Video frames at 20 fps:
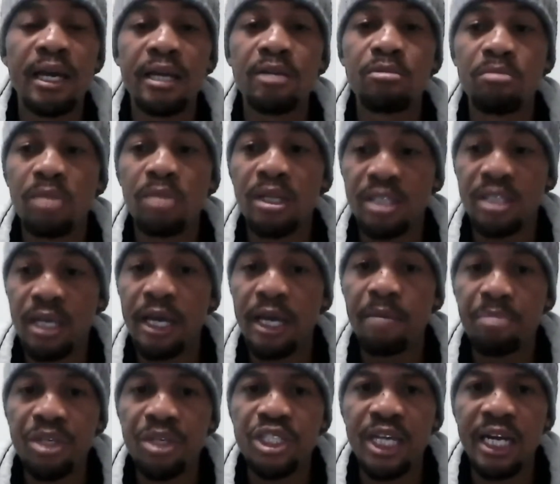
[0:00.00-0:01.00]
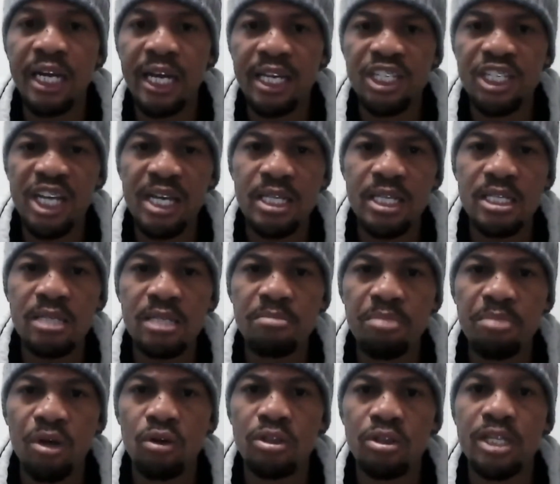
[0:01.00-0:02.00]
and Happy Jelle a chance,
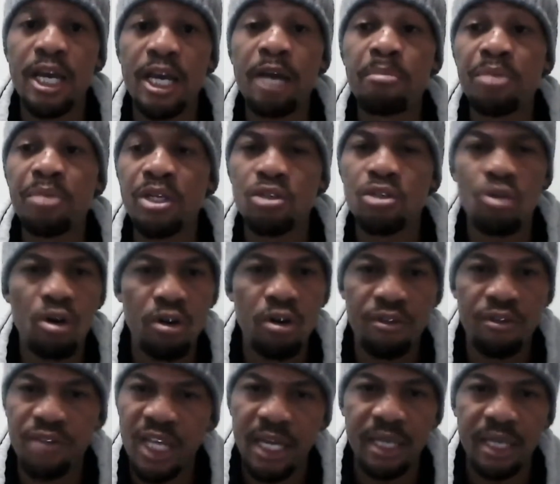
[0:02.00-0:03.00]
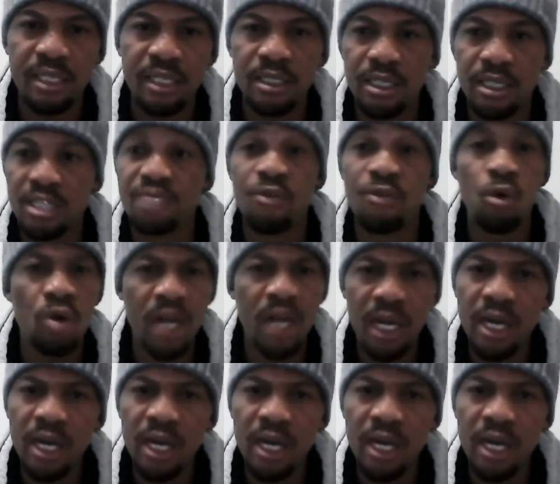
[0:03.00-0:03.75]
because Happy is all of that. He's vocal.